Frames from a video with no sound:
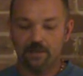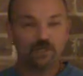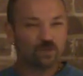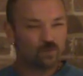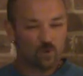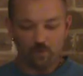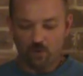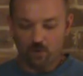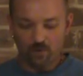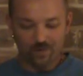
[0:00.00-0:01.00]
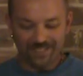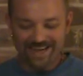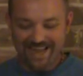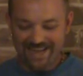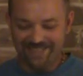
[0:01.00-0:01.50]
Chimombo was
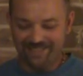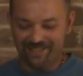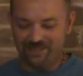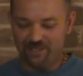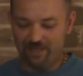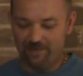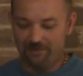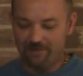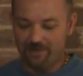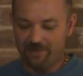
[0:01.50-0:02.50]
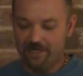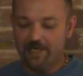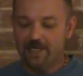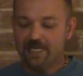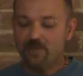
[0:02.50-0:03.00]
an excellent chief.
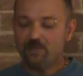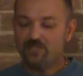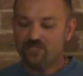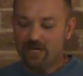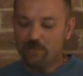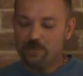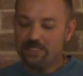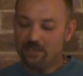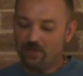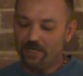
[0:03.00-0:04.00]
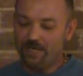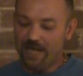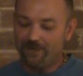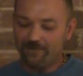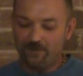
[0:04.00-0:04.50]
He was genuinely looking
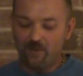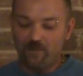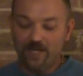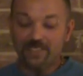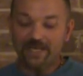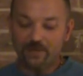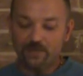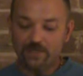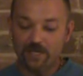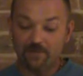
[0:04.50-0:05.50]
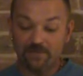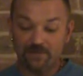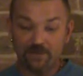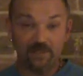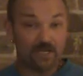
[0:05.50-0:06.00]
after the best interest of his
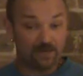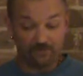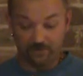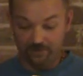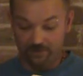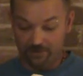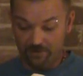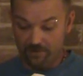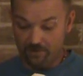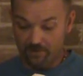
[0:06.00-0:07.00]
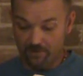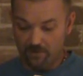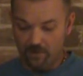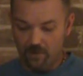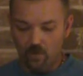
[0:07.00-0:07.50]
village and villagers.
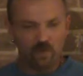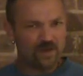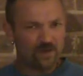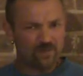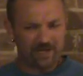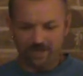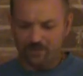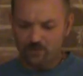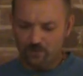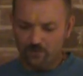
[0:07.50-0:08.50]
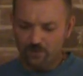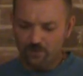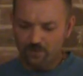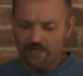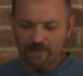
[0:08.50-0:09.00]
Without being
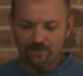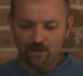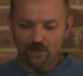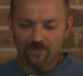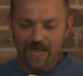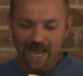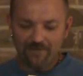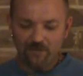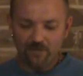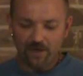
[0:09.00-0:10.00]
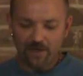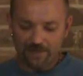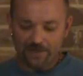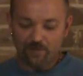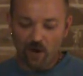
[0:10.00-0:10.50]
intrusive, he involved everybody in
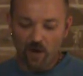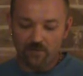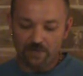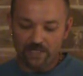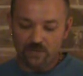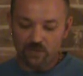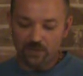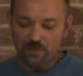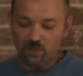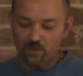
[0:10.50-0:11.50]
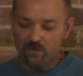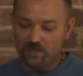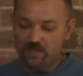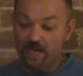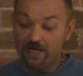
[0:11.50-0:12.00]
his poverty-stricken
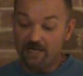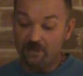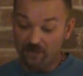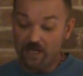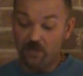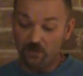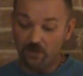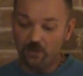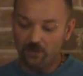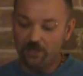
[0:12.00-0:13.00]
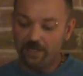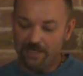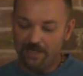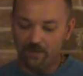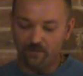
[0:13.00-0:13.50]
community that, he, that could earn an
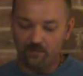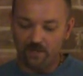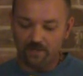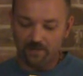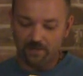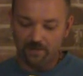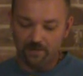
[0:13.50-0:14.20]
income from us.